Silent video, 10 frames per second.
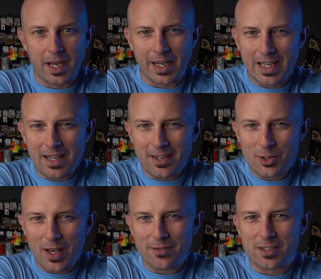And again, this
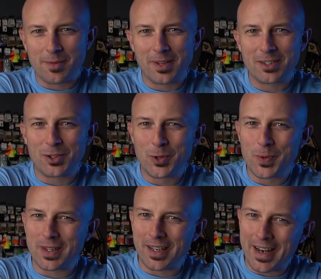will have something to do
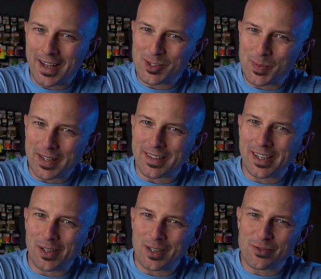with the announcement at the
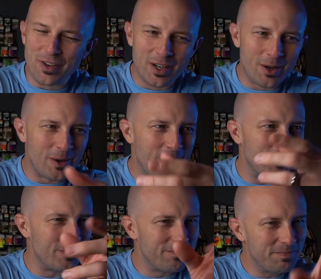end of this
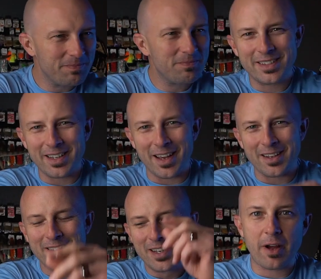video.
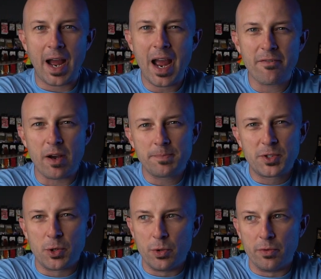Yeah, I have up
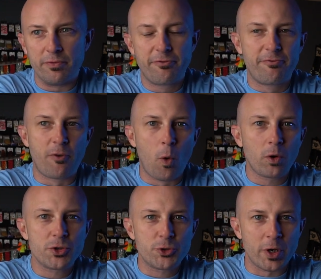to
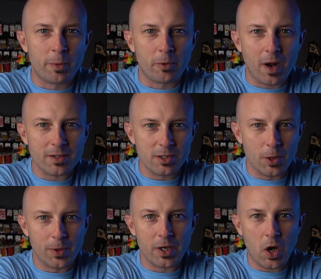4 streamer rods
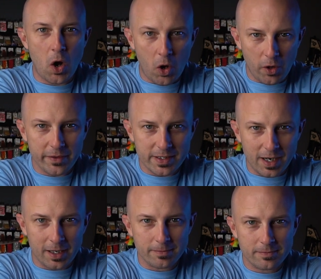loaded all the
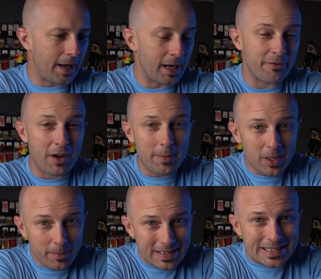time. And if I'm
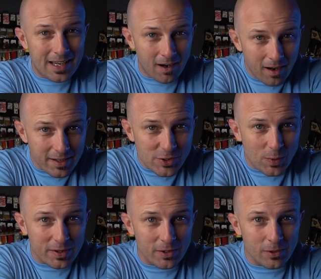going to be dead honest
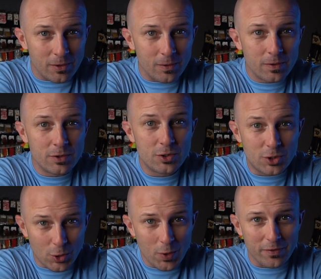with you,
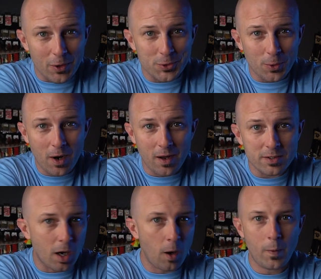2 of those
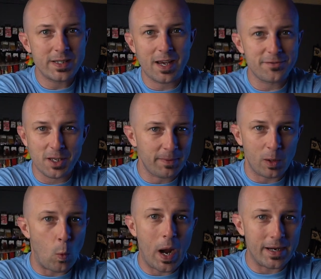rods always have
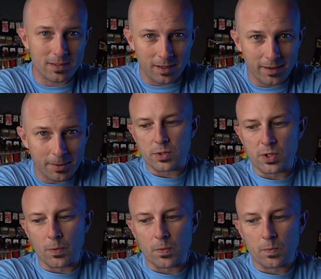something white on them.
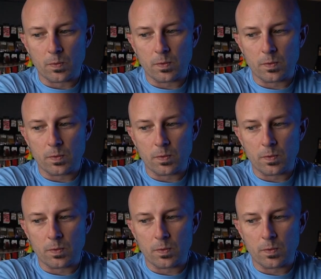So